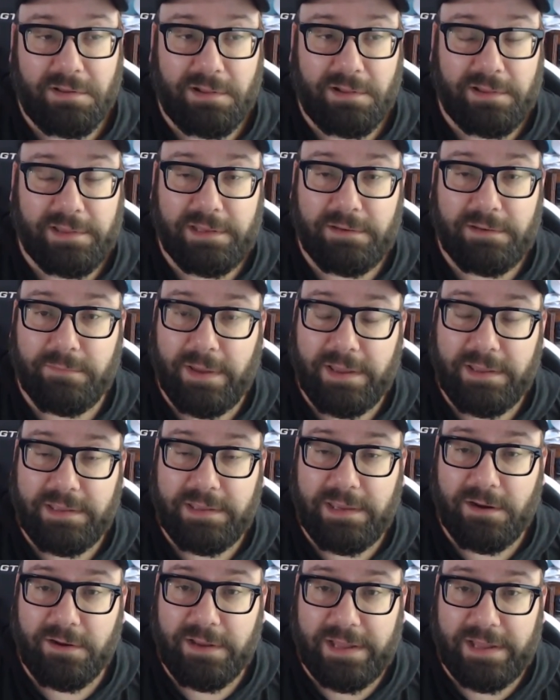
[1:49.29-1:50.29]
clean my
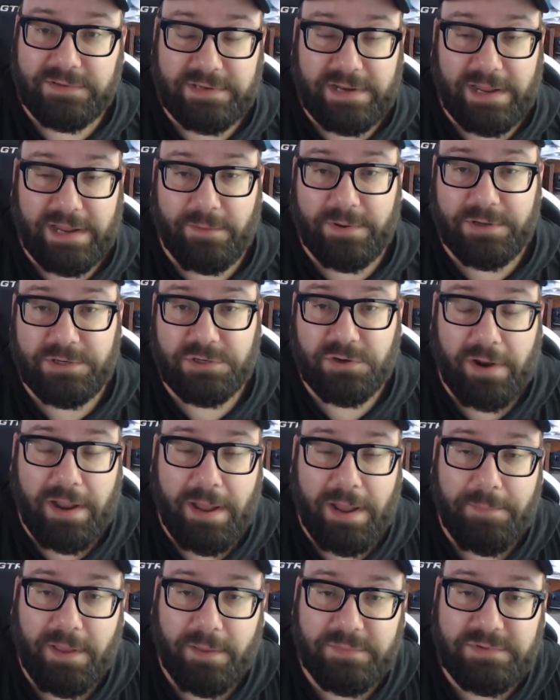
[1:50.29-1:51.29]
gear gets and how much
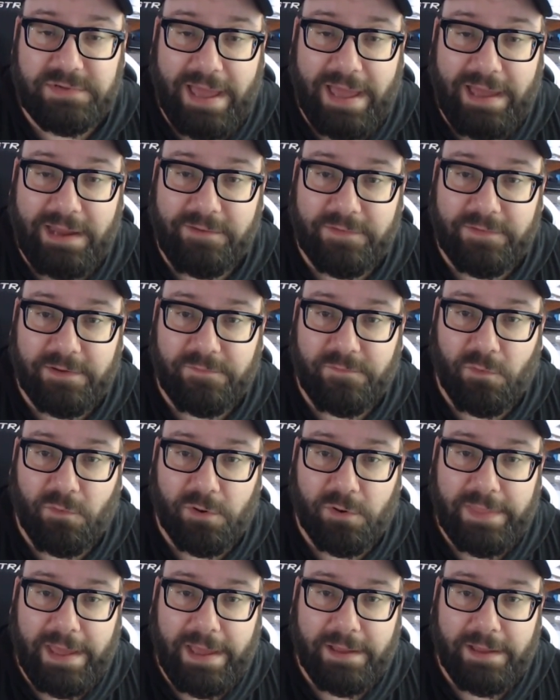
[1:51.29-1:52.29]
crap comes out of it
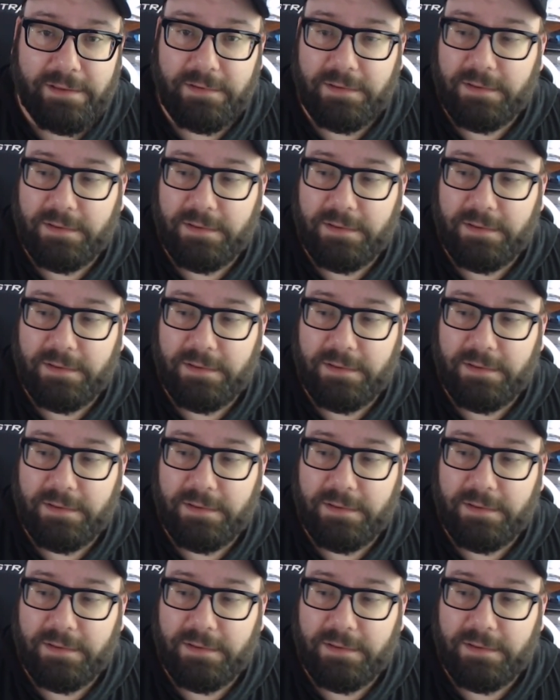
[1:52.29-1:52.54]
for that.